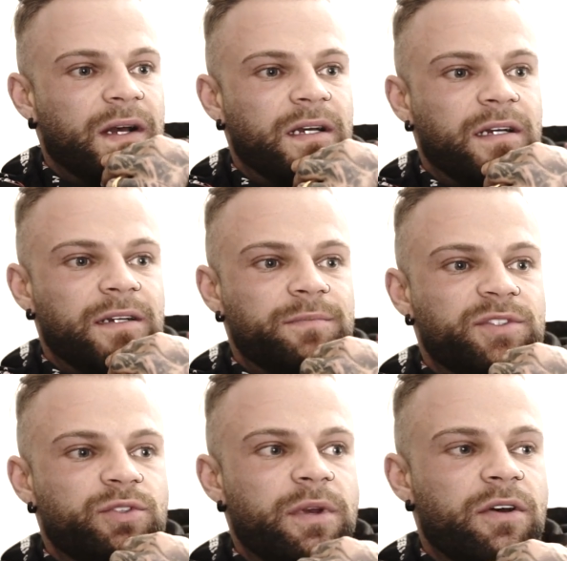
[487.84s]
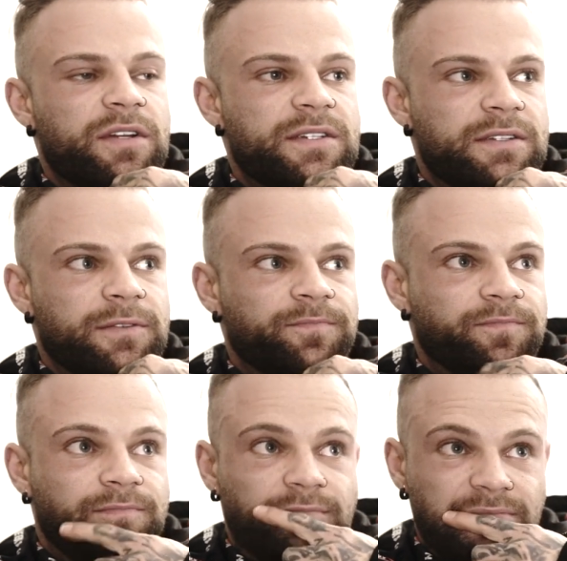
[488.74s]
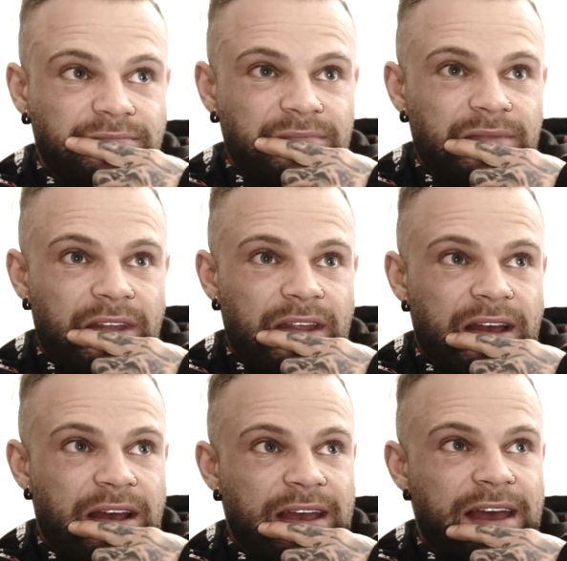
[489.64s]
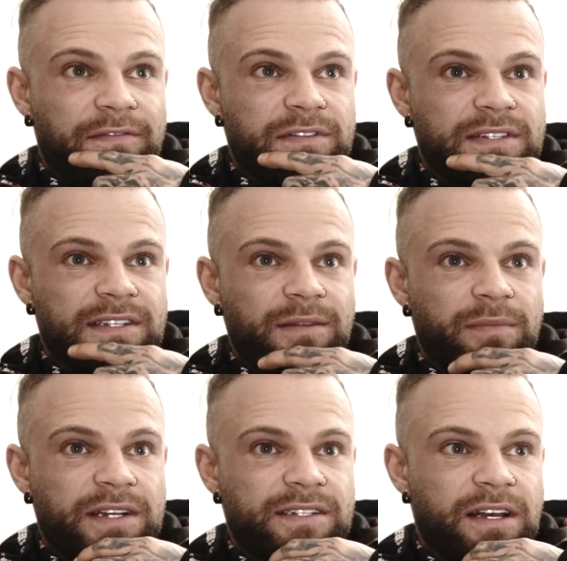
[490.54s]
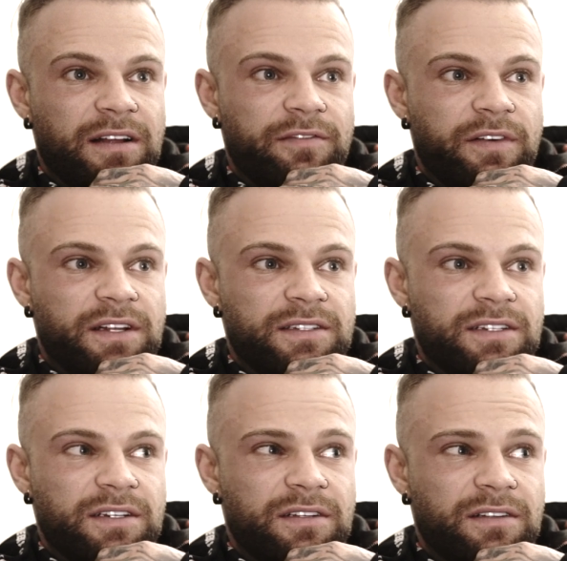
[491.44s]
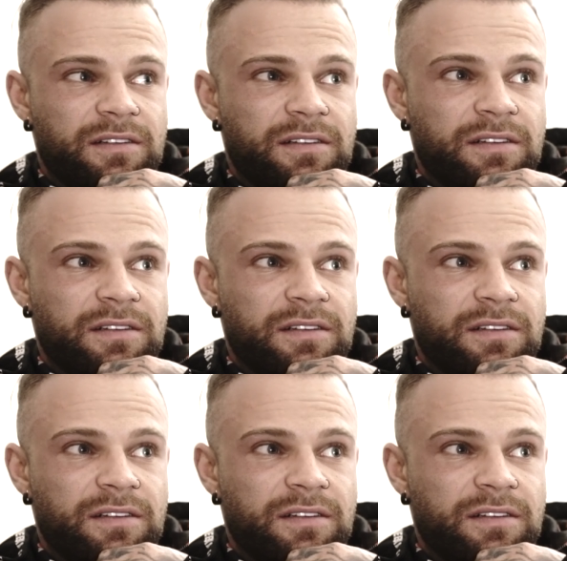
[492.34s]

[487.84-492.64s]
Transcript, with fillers: Um, to be honest, I haven't seen myself until.